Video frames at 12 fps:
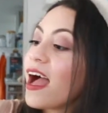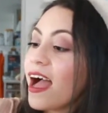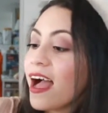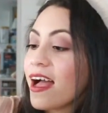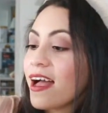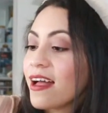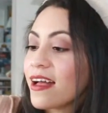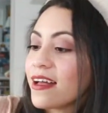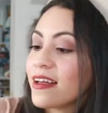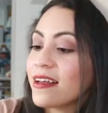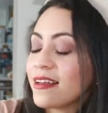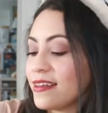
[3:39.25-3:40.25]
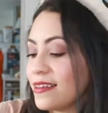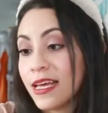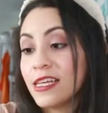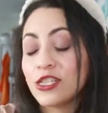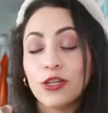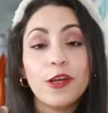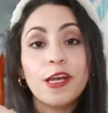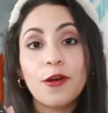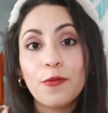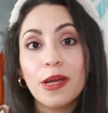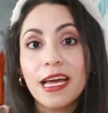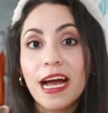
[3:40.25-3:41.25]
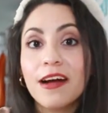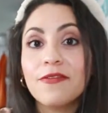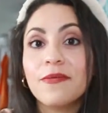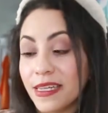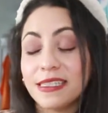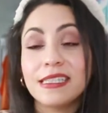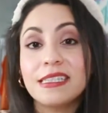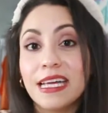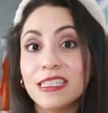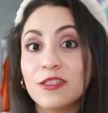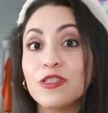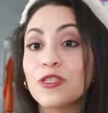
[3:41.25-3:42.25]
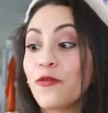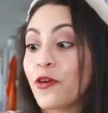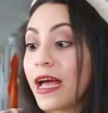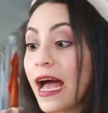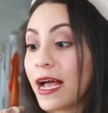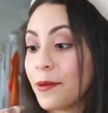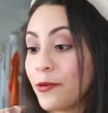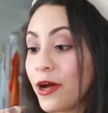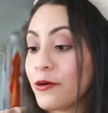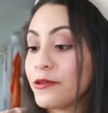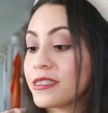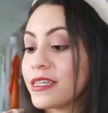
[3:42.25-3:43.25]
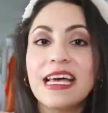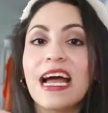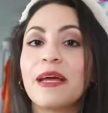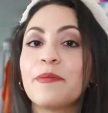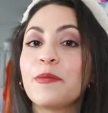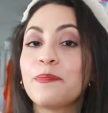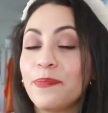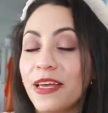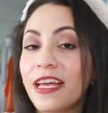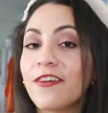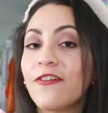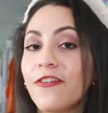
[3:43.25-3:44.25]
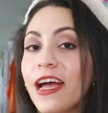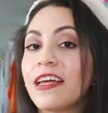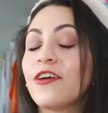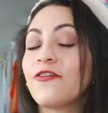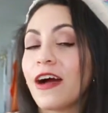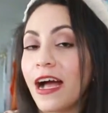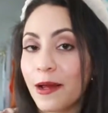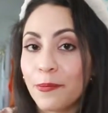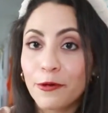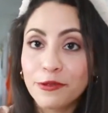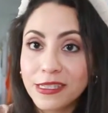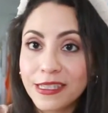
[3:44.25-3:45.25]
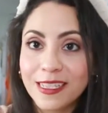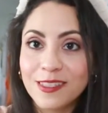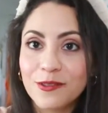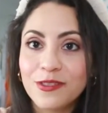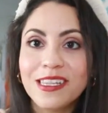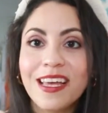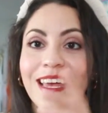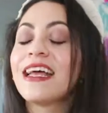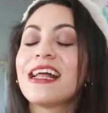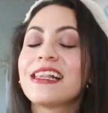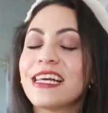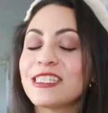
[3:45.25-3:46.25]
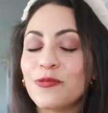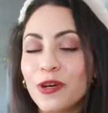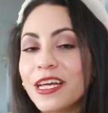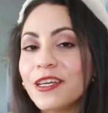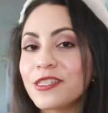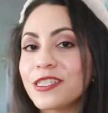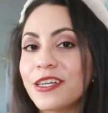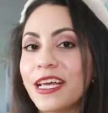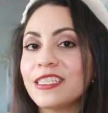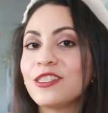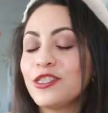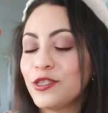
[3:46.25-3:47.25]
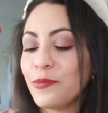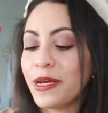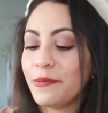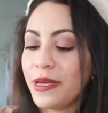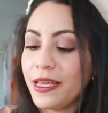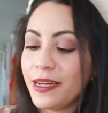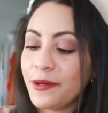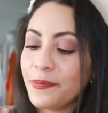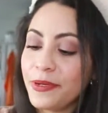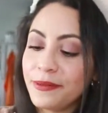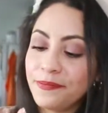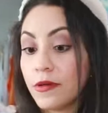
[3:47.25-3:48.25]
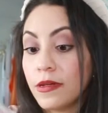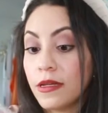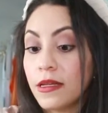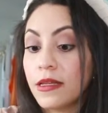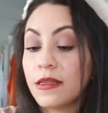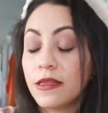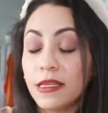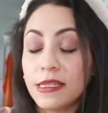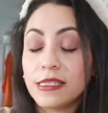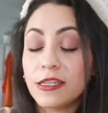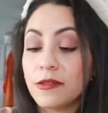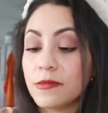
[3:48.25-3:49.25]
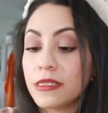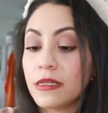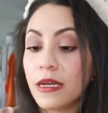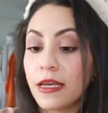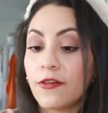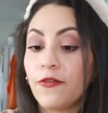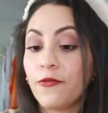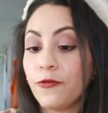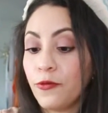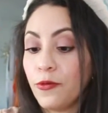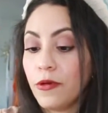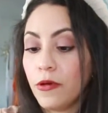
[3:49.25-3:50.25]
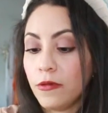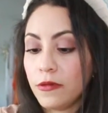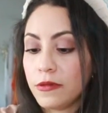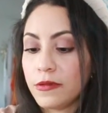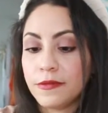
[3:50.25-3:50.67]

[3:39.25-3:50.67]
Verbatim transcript: Ah, so here we have stencils for eyebrows. I am a big fan of eyebrow stencils. That's what I use today to do my makeup. This comes in like full.